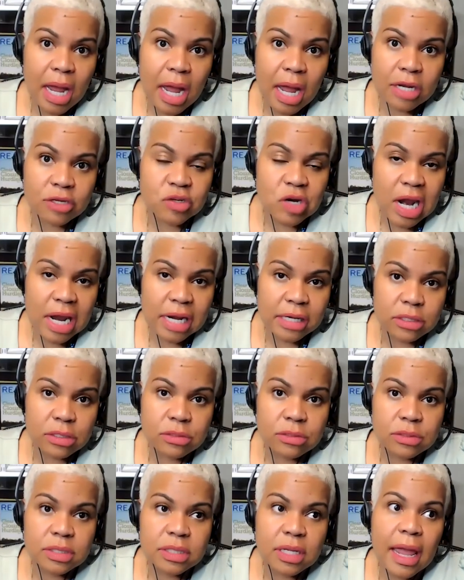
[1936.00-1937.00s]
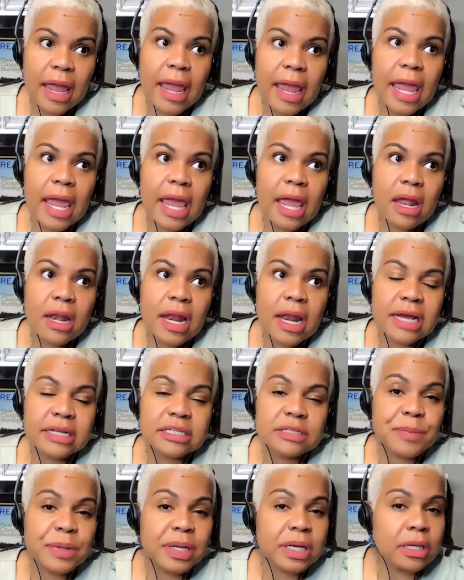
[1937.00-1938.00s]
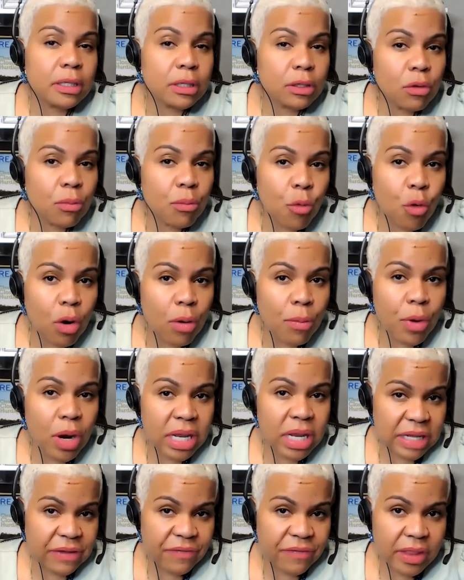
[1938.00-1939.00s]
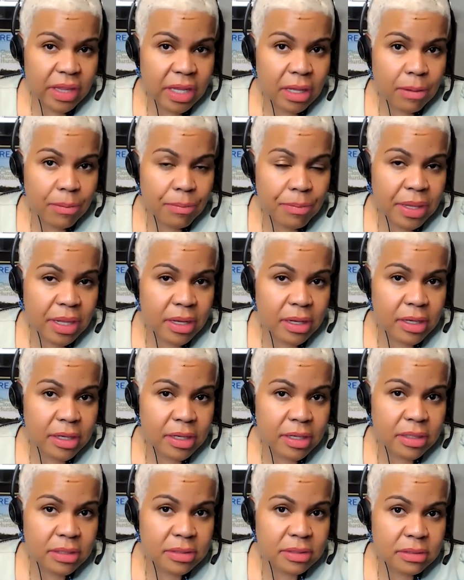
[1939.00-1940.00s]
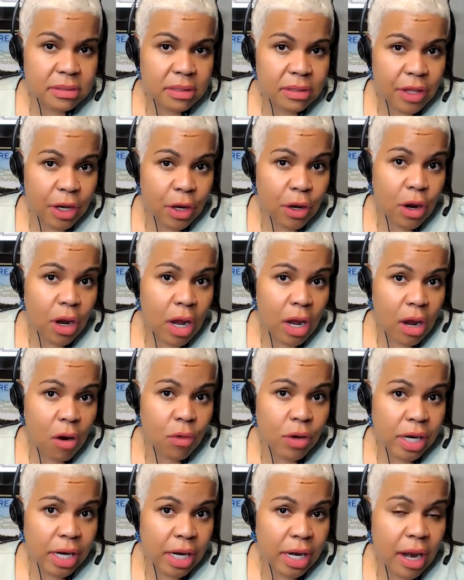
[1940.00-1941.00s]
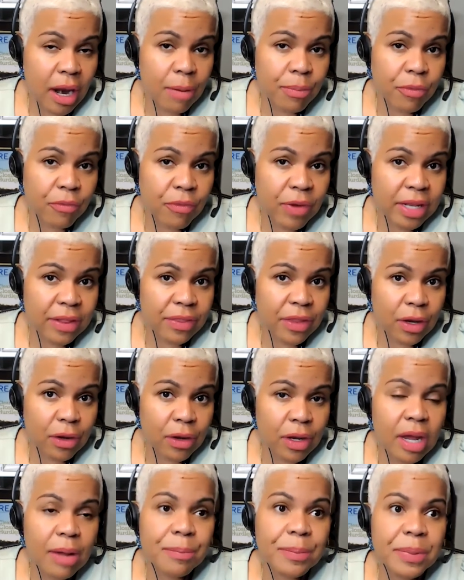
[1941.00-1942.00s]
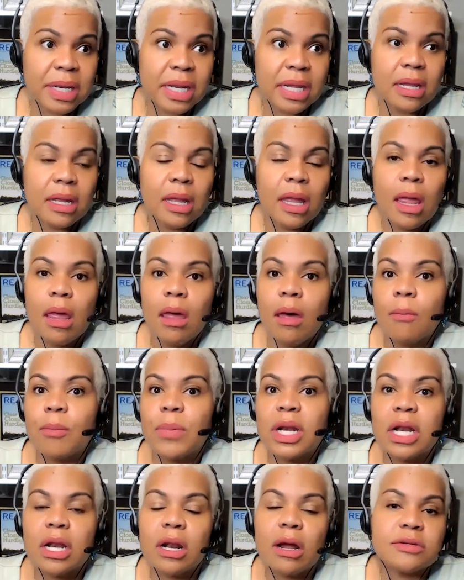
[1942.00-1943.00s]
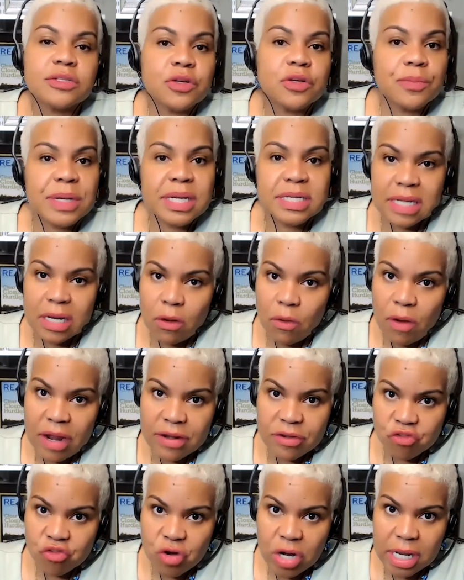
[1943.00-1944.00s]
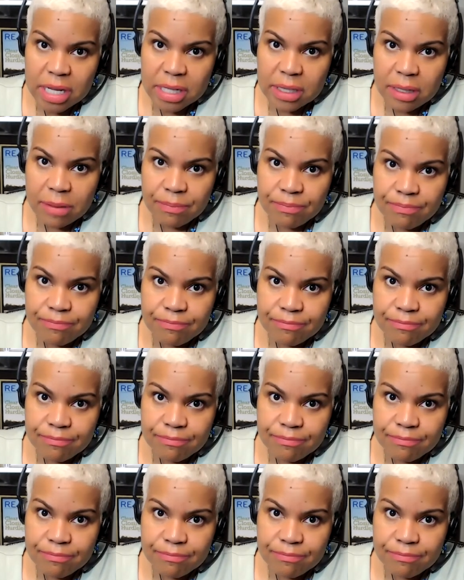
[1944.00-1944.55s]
contractors, and I spend a little more money for them because they're owning and operating their company, but it also means I don't have to train them.